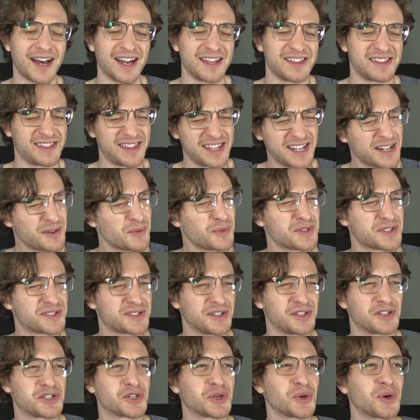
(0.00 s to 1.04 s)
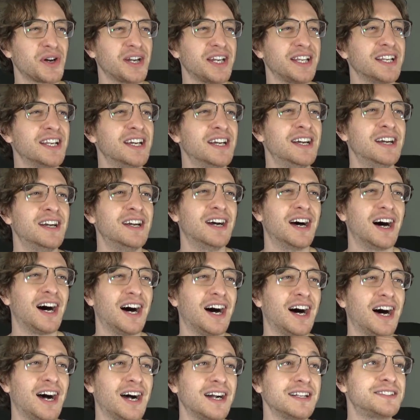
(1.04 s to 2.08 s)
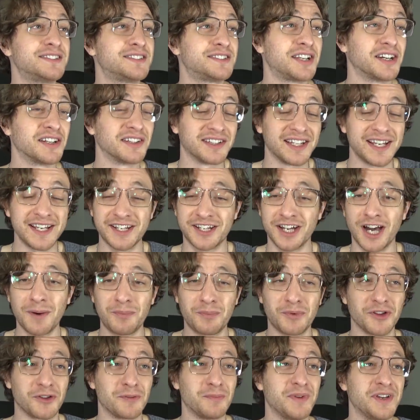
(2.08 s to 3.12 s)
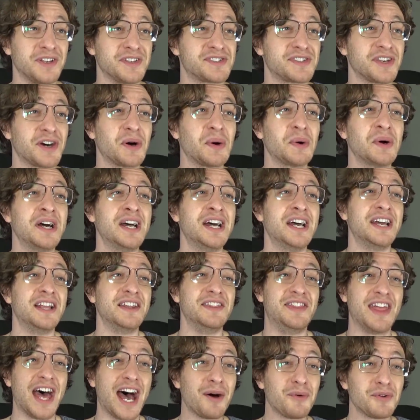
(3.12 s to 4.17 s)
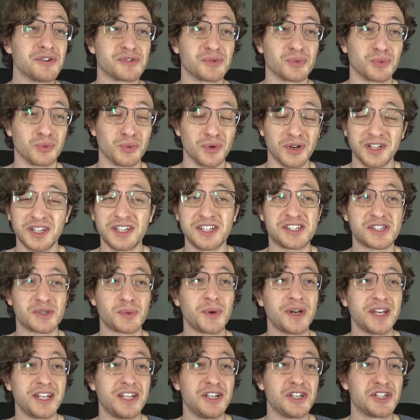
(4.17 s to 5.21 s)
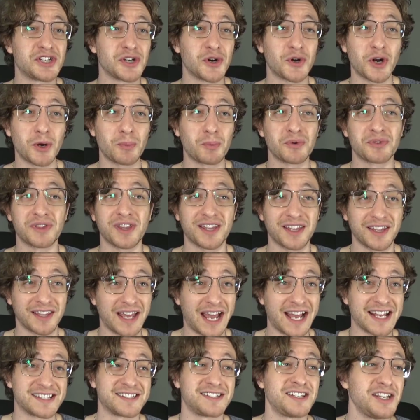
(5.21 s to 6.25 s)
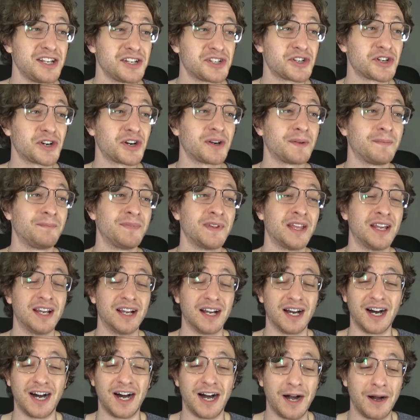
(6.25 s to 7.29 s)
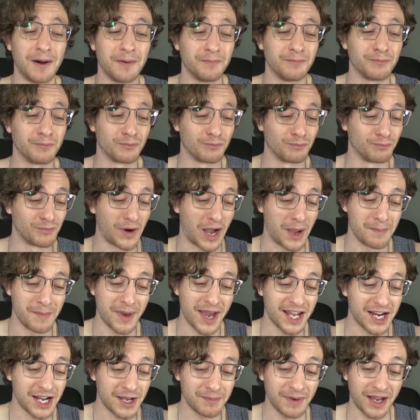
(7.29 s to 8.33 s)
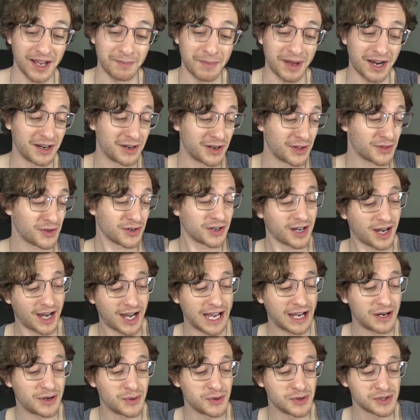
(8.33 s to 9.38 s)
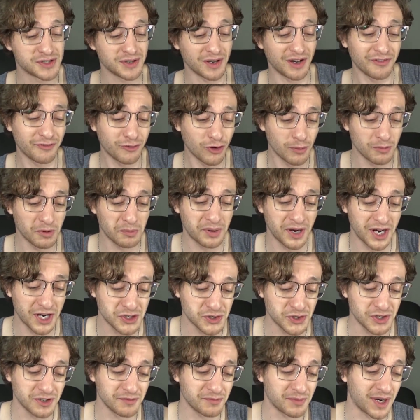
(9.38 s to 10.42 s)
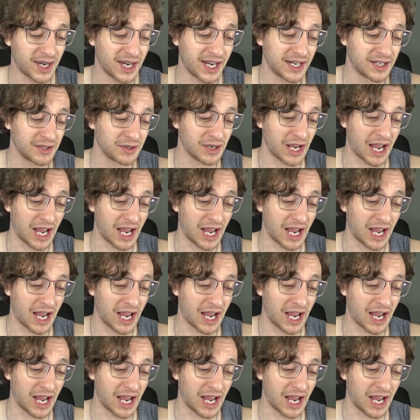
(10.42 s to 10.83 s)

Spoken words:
I think it was Detroit, to link up with me. So that was really sweet. He showed up with like a Gas t-shirt. I met him. I met another guy who was a former patron of mine,